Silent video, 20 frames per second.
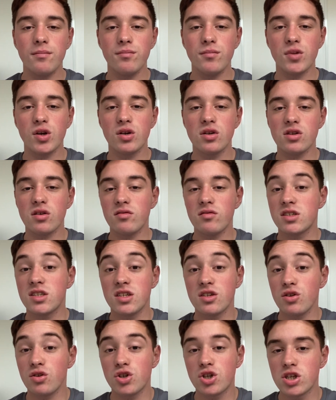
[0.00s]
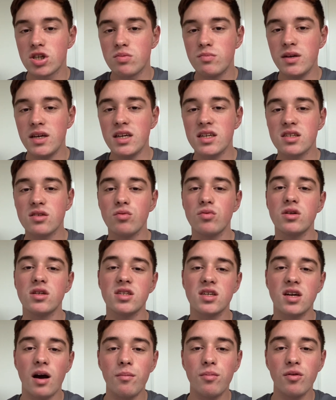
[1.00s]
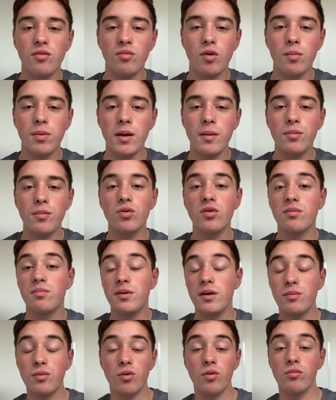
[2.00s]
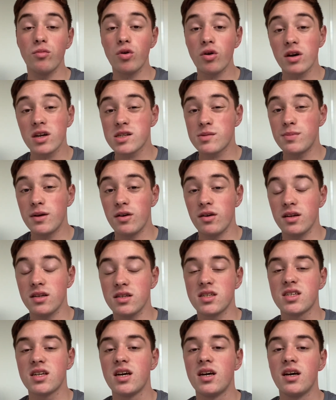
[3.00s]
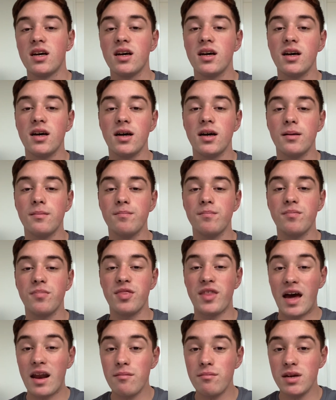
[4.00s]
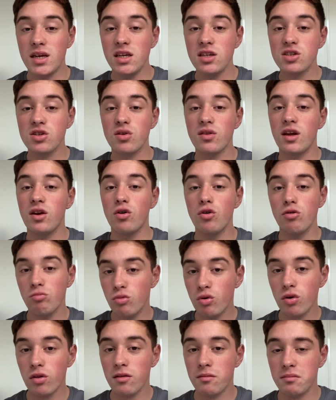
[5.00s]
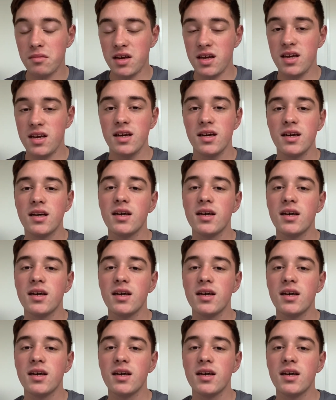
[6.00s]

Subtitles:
Because obviously it's not just me, it's always a couple of more people, the people with more experience than me, so they know more than me,